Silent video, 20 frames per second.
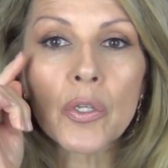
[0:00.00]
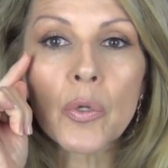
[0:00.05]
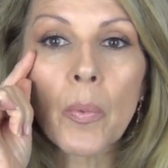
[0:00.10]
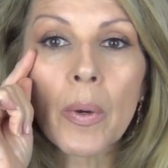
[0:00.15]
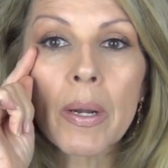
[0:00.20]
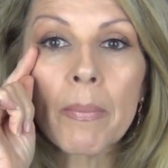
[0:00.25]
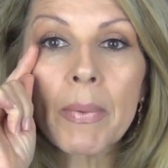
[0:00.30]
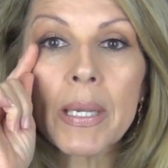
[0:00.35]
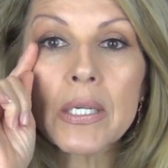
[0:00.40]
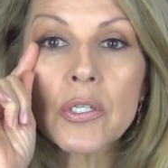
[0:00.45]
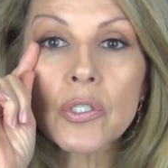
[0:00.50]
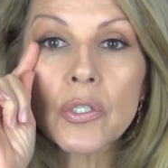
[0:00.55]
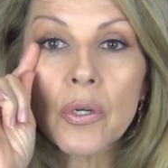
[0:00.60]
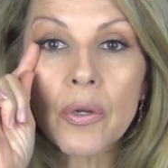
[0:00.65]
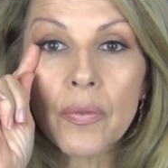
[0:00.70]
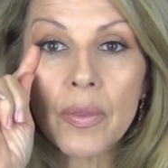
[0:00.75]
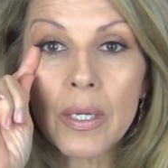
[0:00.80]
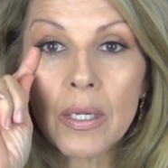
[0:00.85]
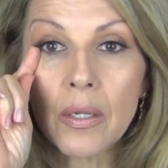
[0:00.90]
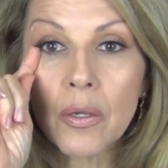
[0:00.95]
You want to make
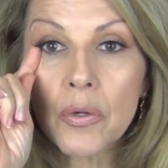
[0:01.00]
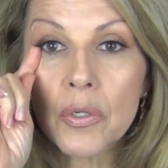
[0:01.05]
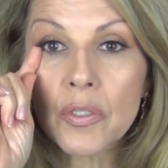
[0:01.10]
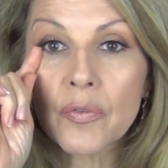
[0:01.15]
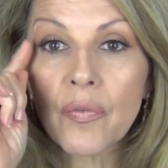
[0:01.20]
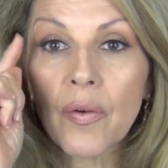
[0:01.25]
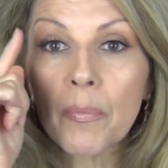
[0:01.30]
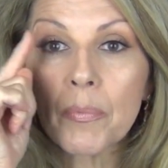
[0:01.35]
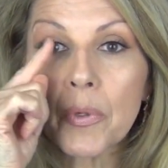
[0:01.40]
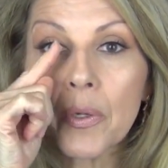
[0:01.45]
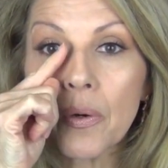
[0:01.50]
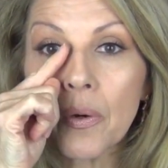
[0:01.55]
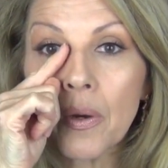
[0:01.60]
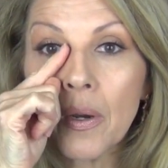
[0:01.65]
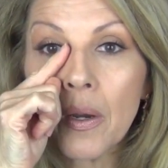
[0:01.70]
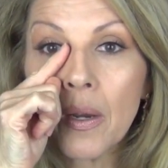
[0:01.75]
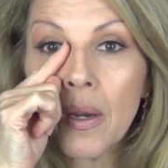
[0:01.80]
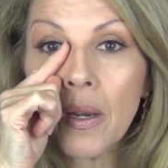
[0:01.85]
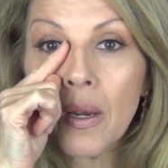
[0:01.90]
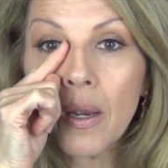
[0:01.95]
sure that it goes from
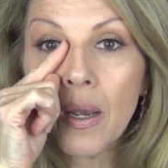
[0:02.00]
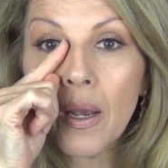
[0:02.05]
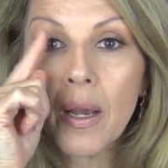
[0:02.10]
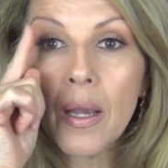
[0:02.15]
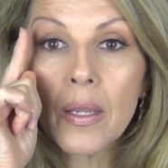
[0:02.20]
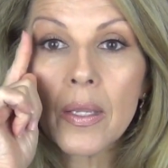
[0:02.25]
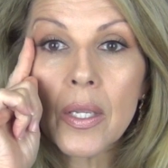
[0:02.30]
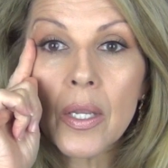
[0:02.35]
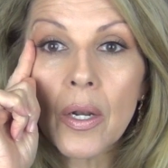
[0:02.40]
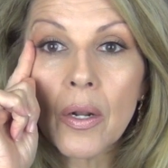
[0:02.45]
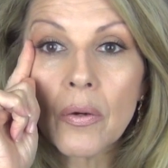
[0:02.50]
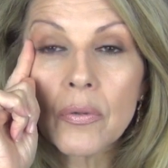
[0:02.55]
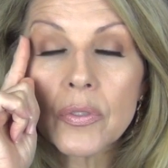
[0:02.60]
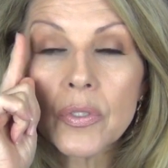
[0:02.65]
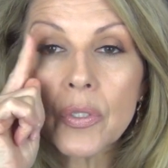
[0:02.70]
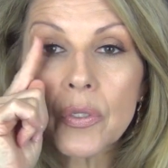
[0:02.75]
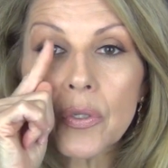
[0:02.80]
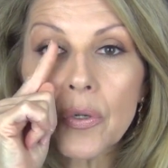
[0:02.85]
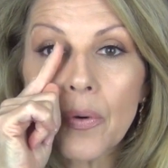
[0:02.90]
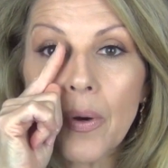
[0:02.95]
your, you know,
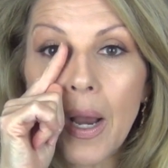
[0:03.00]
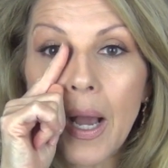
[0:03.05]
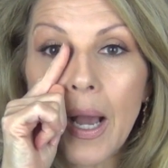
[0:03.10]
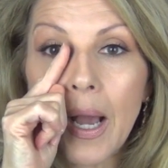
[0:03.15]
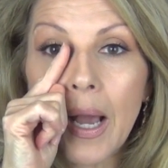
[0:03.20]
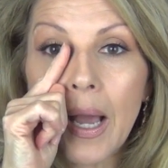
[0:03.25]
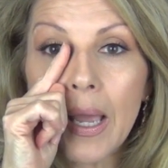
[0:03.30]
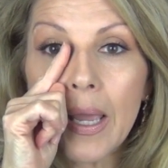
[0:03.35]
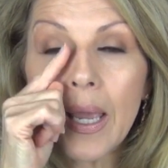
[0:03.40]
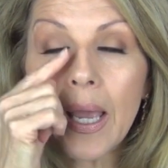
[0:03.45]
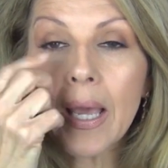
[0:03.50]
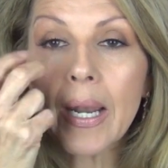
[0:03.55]
to your eye.